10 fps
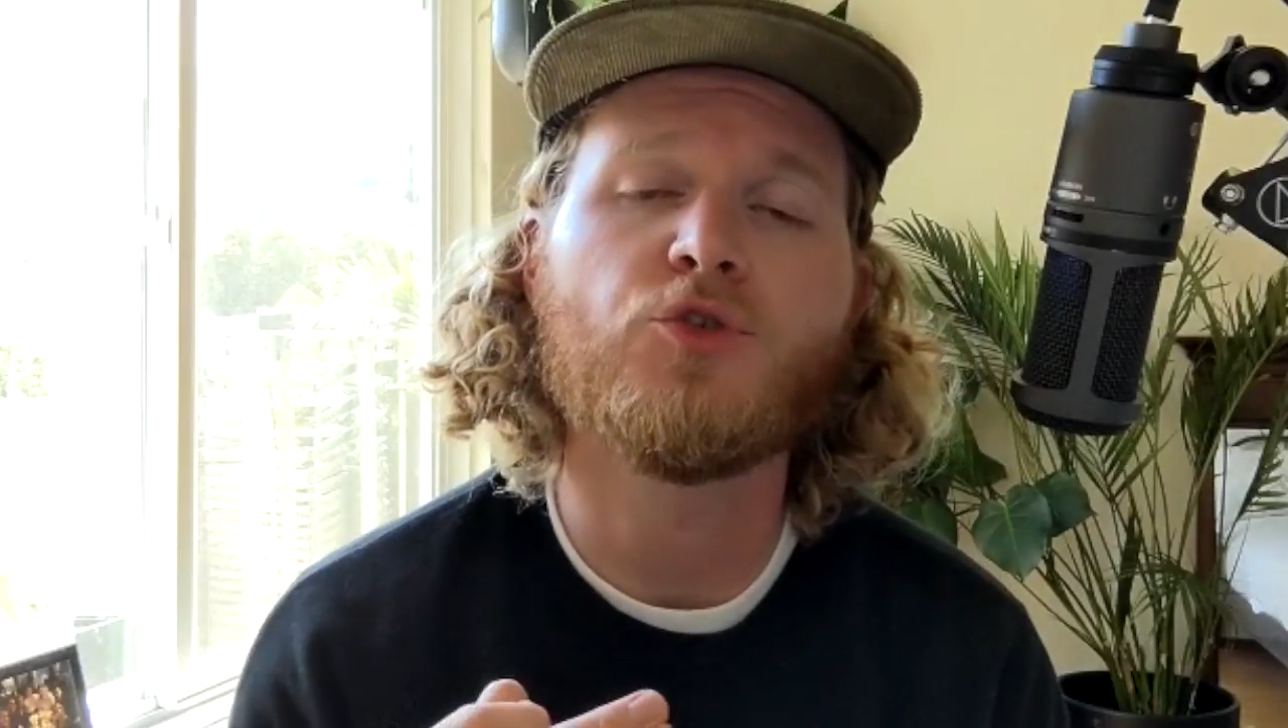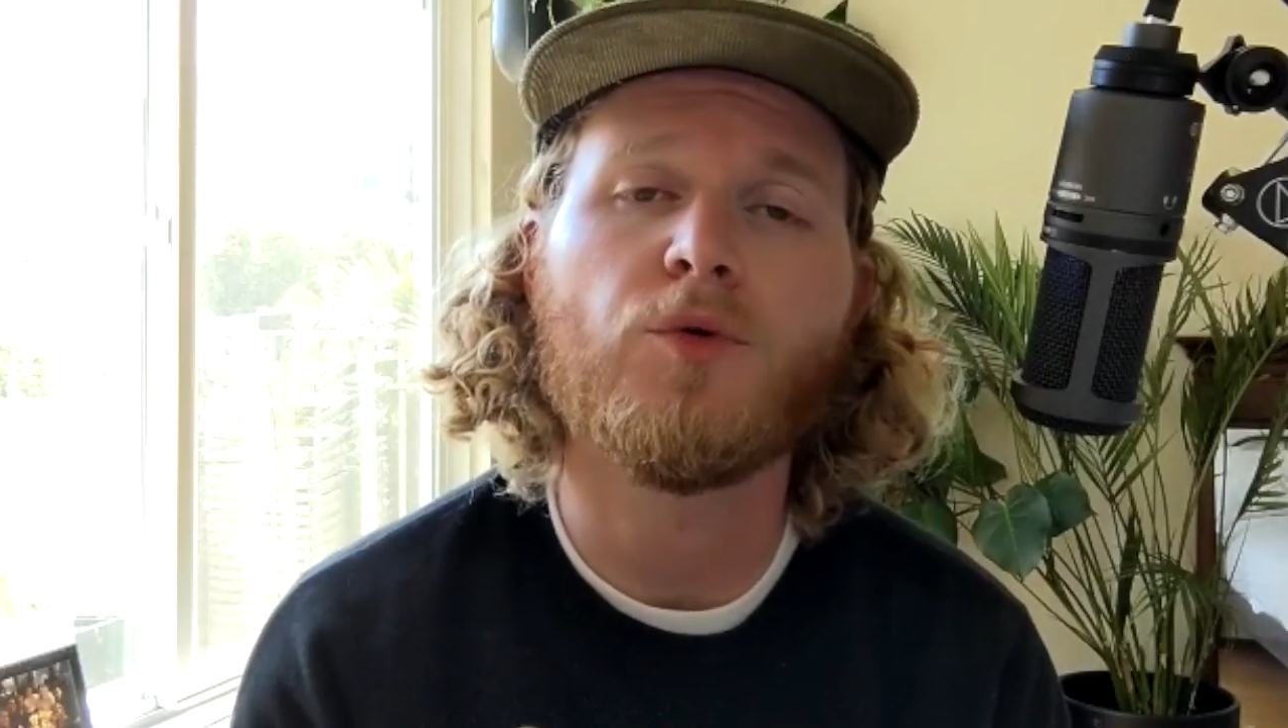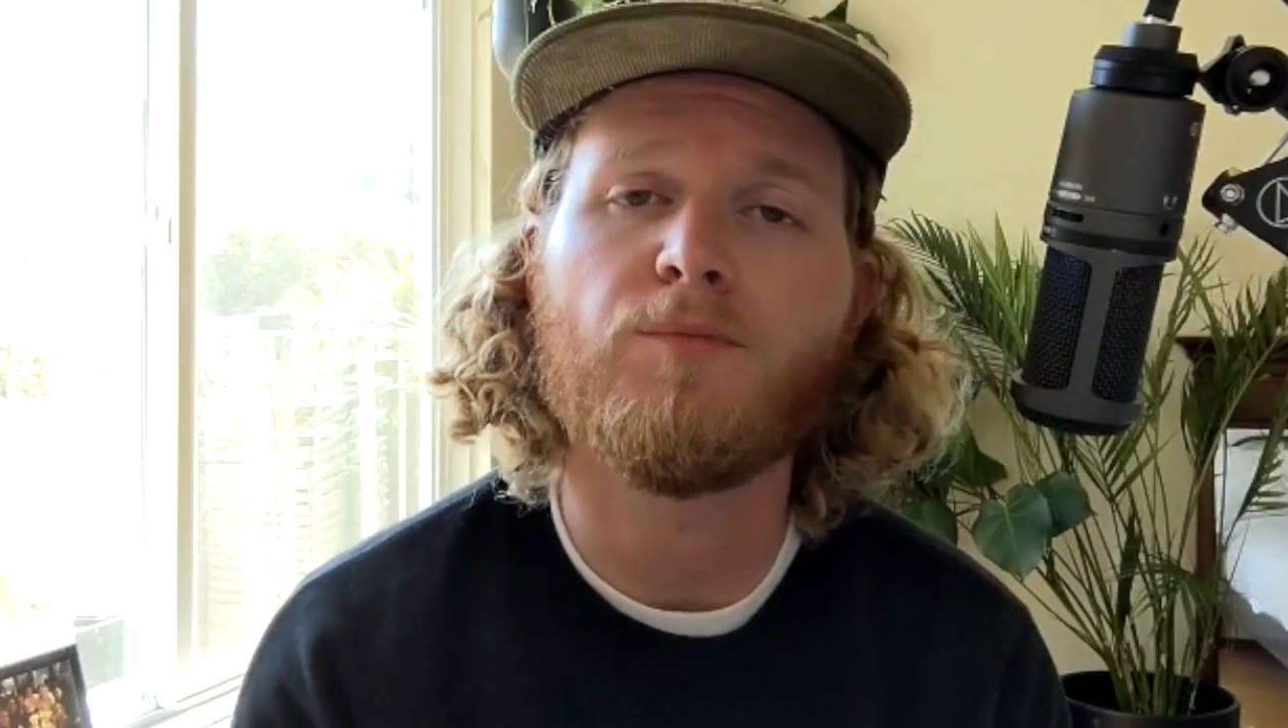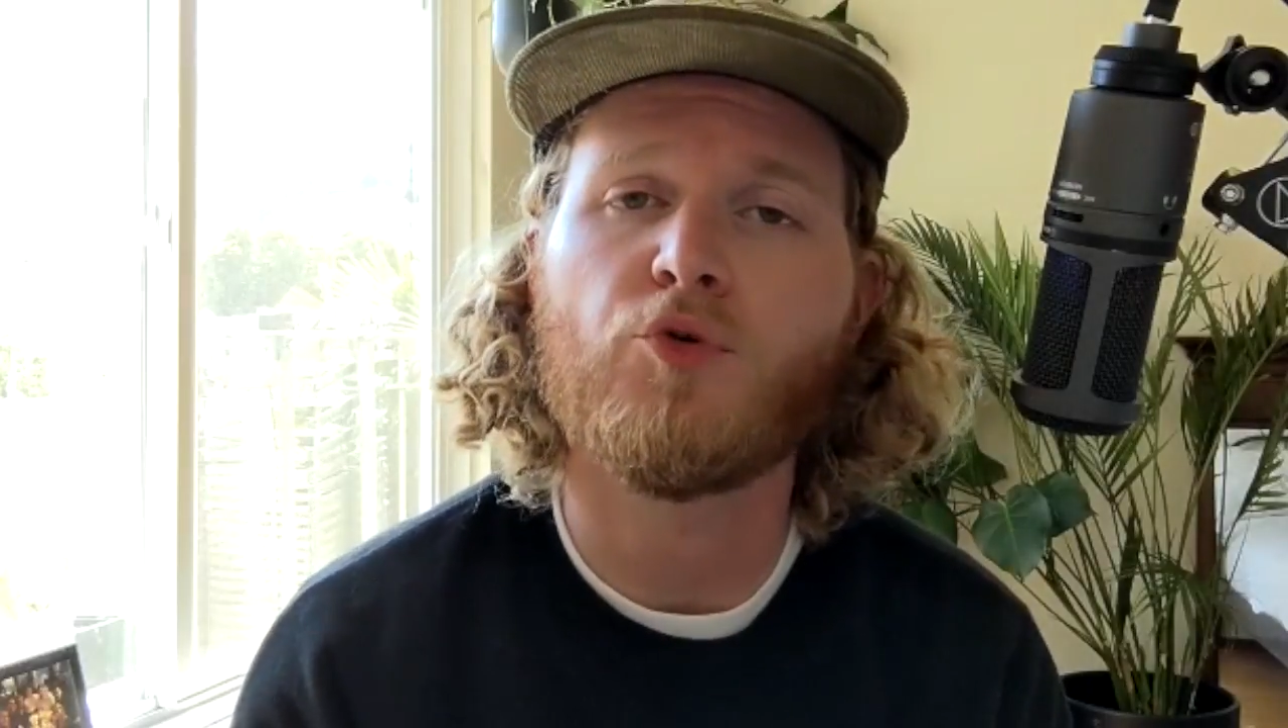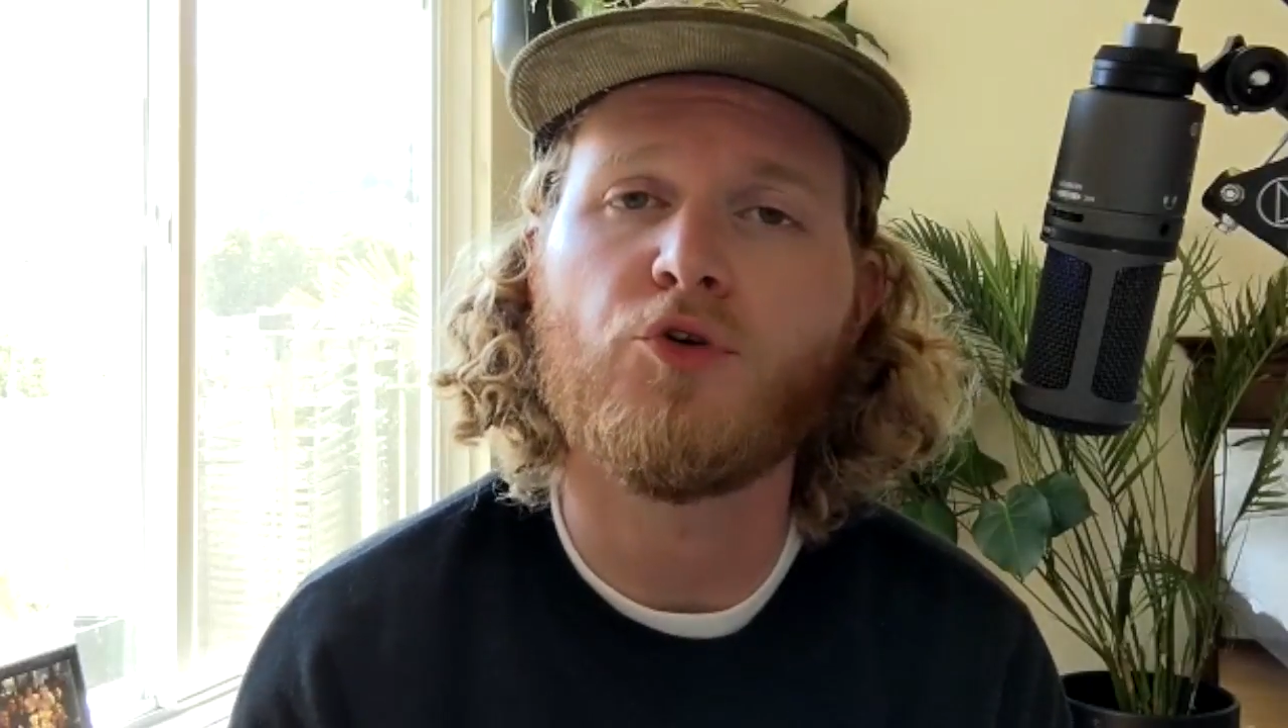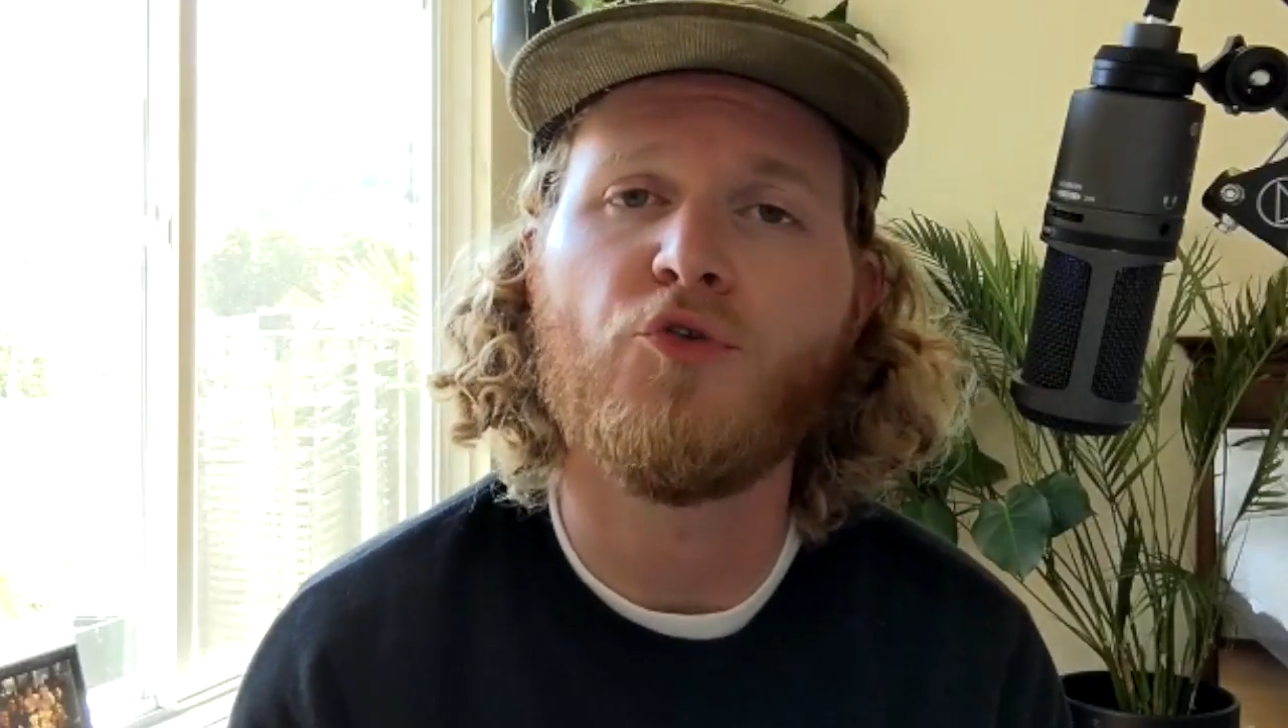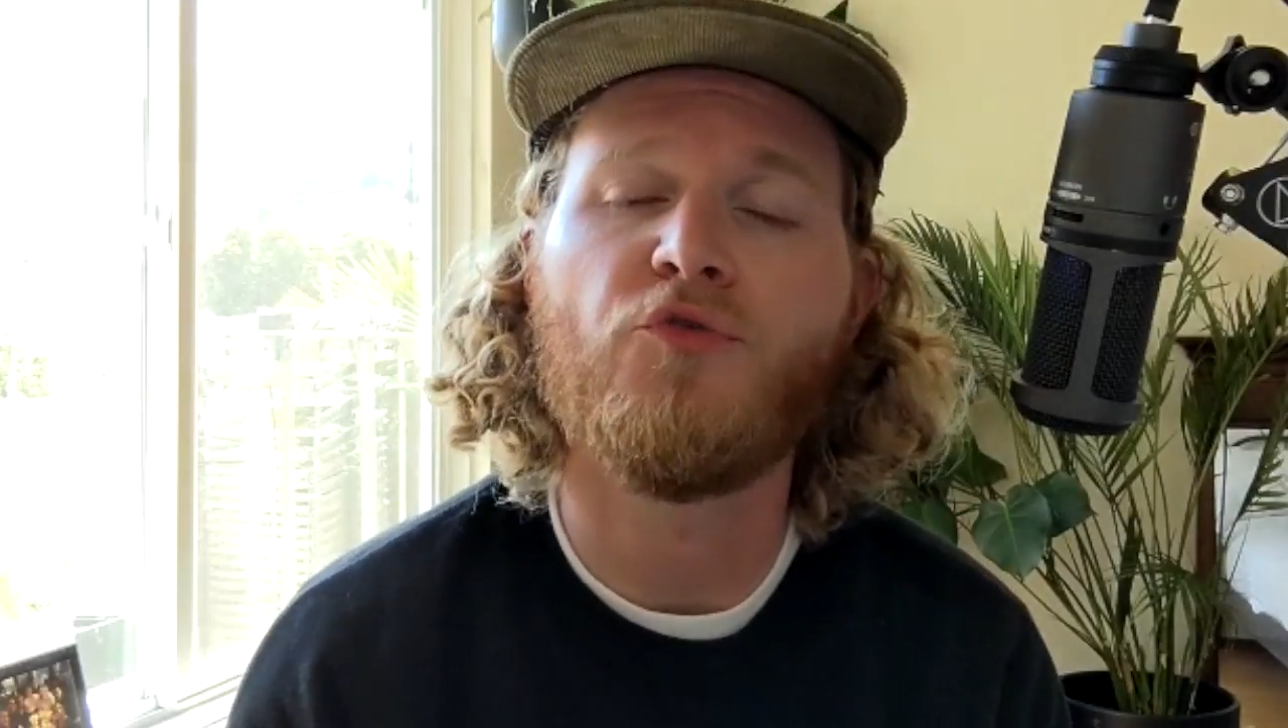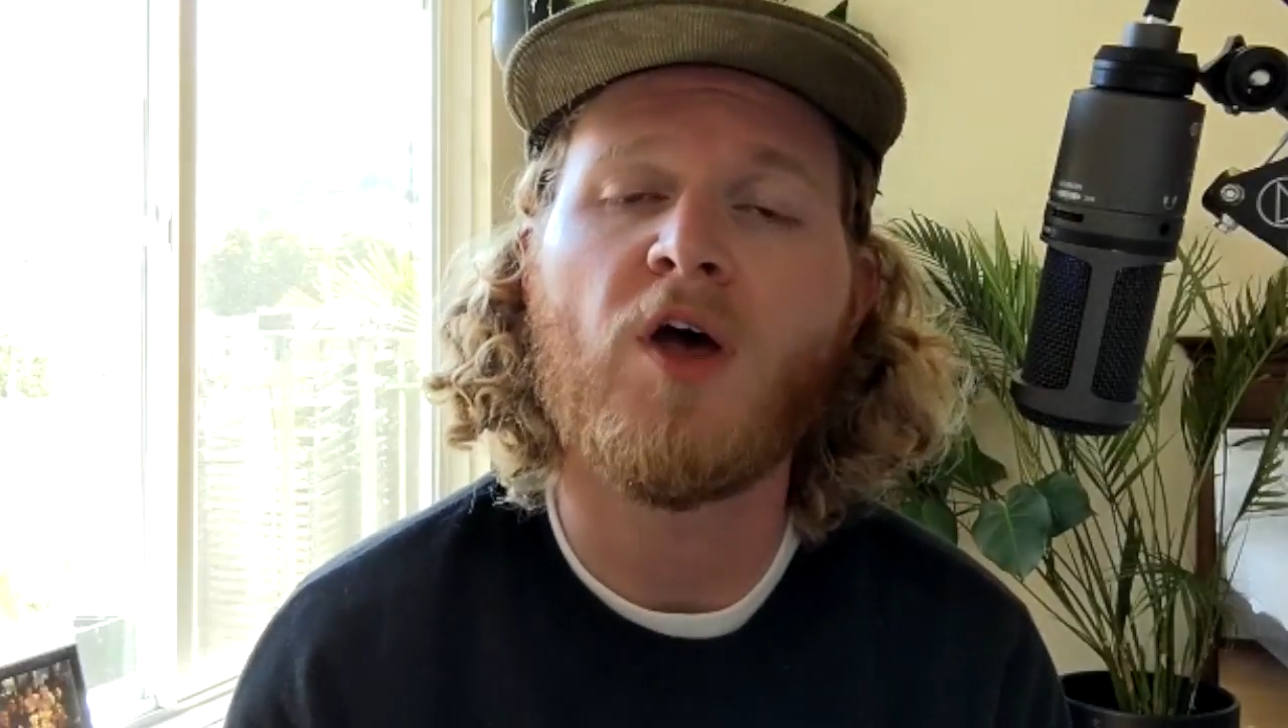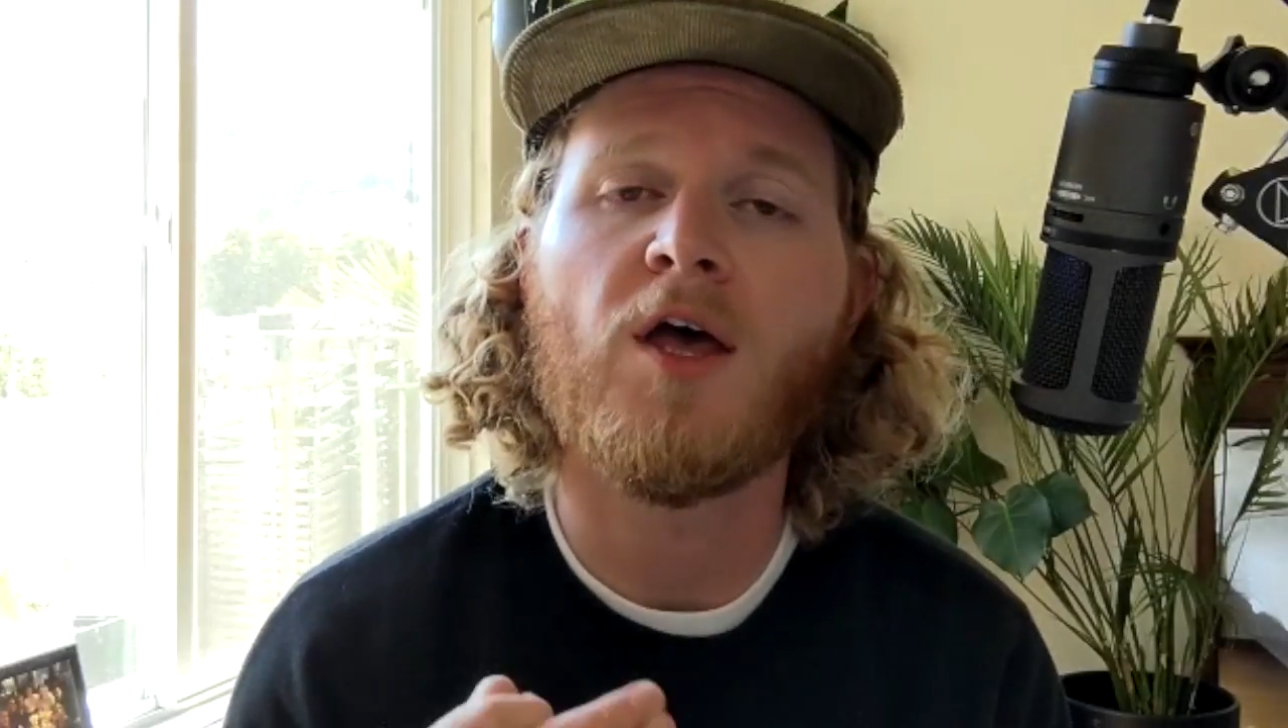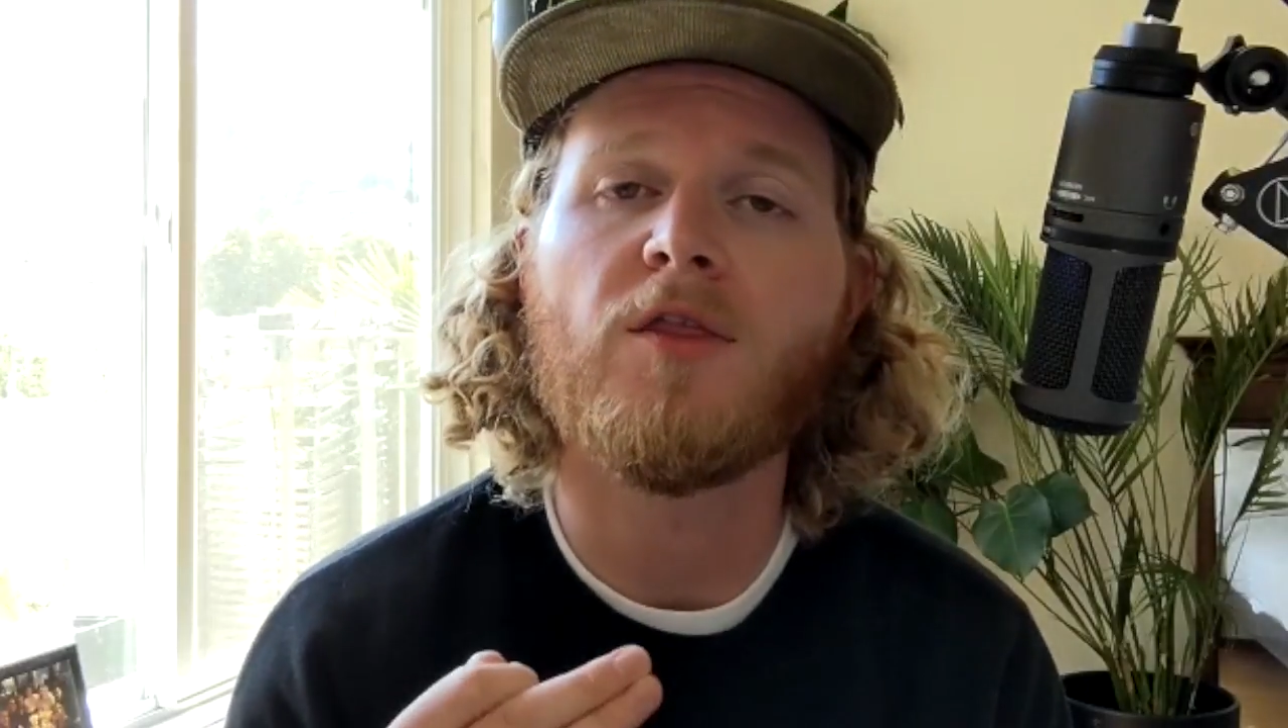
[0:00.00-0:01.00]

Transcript: to improve